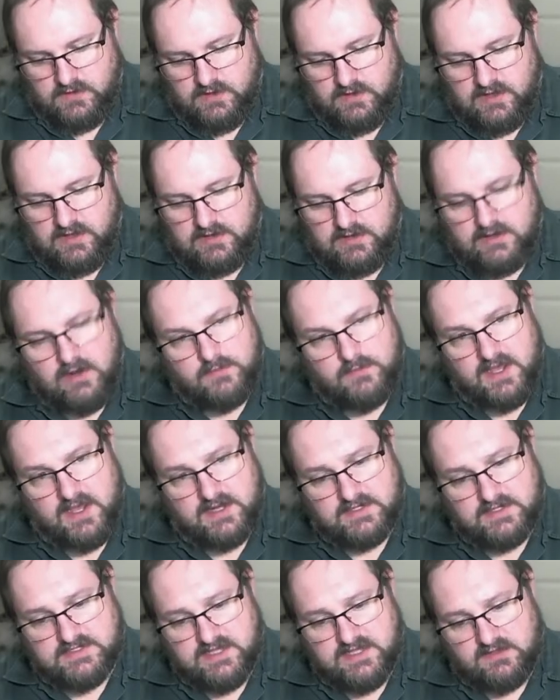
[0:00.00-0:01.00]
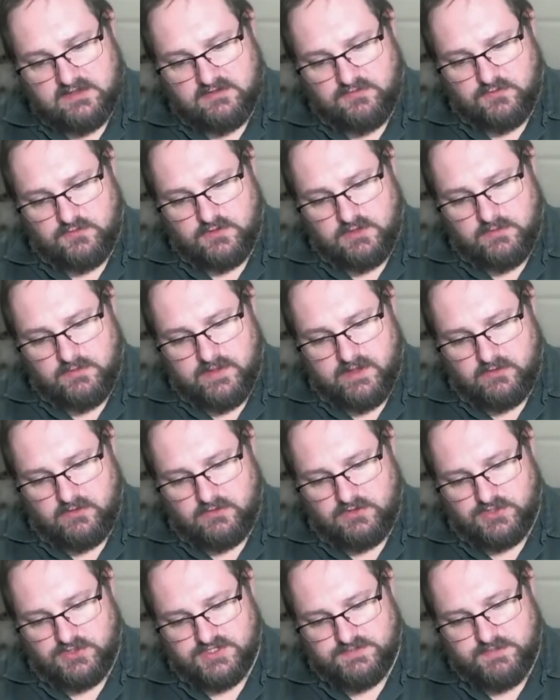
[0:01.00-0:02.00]
And now I'm not going to take the full
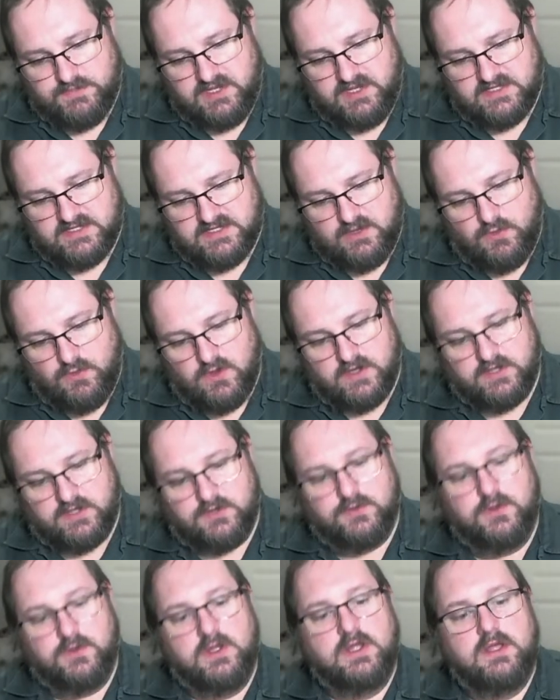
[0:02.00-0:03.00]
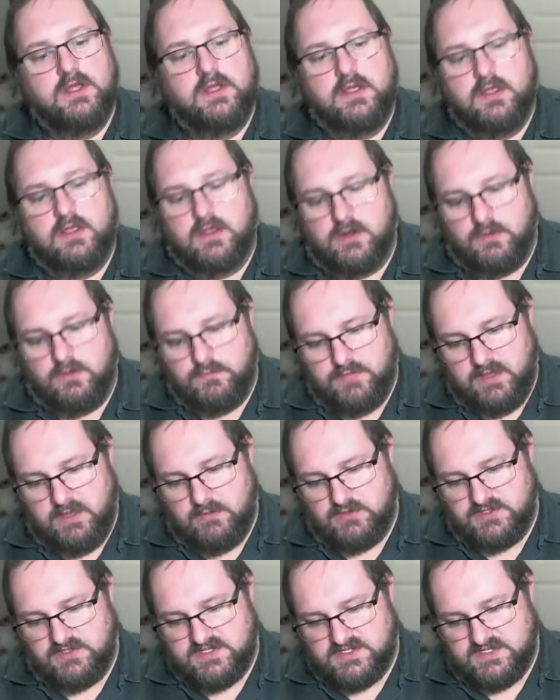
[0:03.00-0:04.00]
amount just because I want to, be
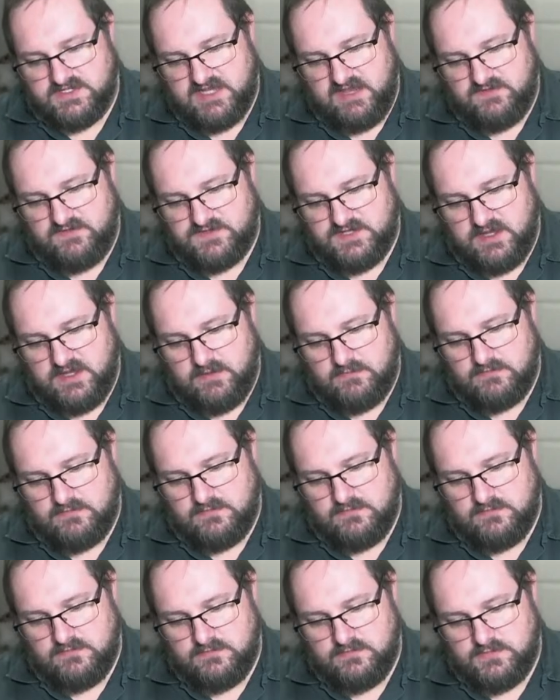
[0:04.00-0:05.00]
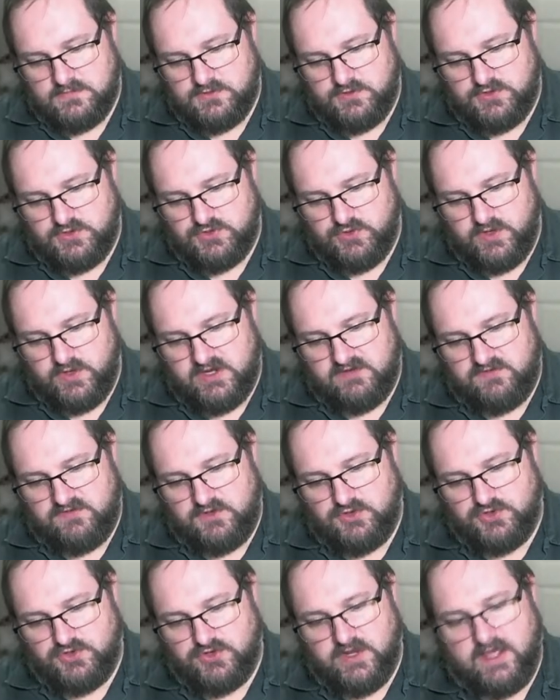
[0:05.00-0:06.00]
able to save some to enjoy at a
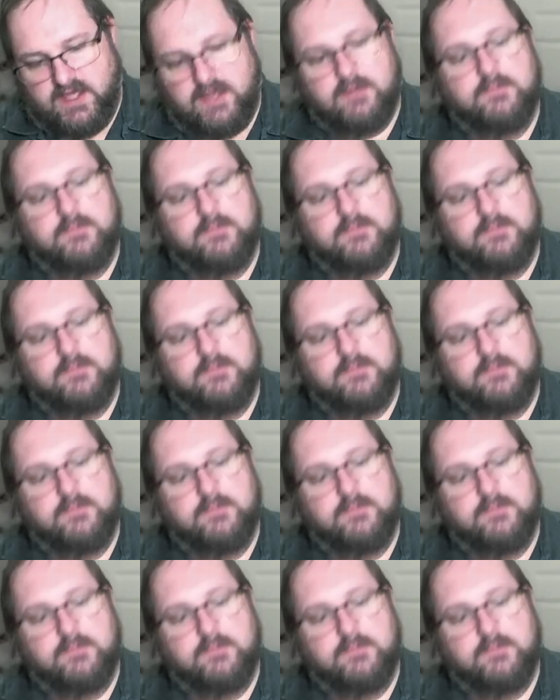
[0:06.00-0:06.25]
future date.